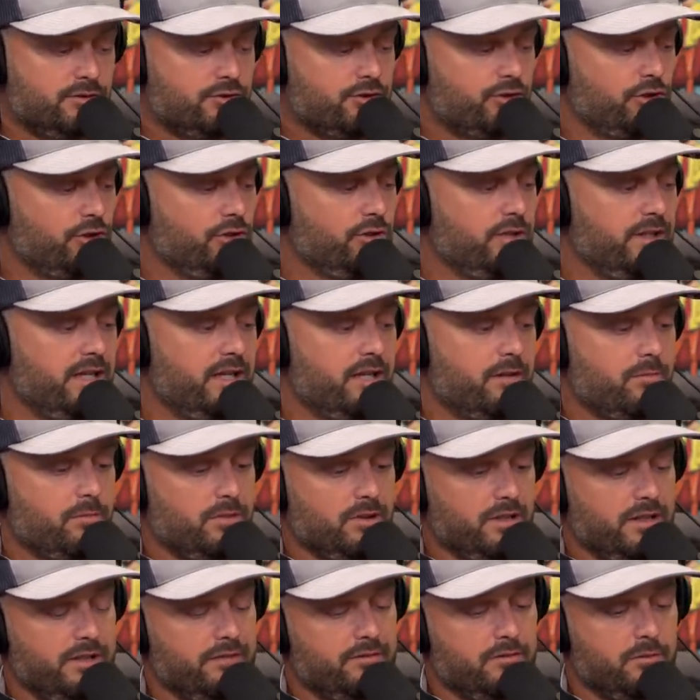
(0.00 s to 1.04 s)
truly
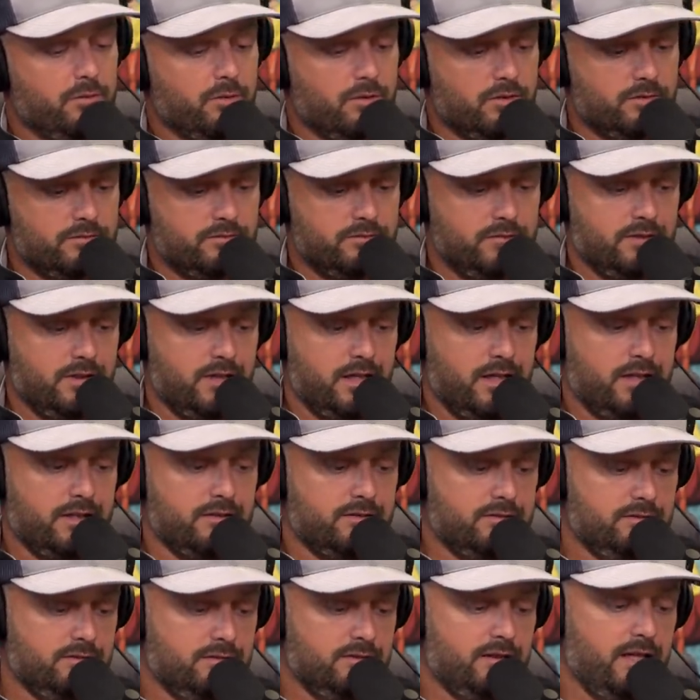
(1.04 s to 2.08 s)
unbelievable.
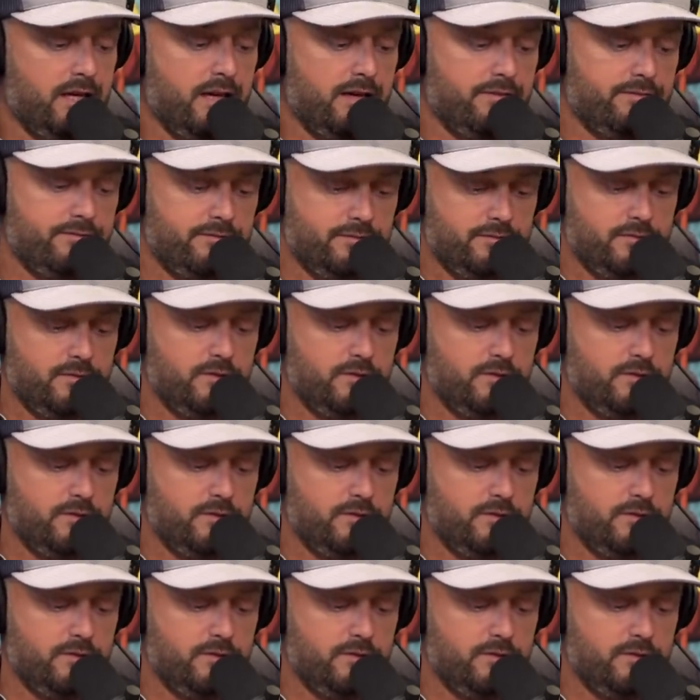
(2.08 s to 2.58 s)
And yeah,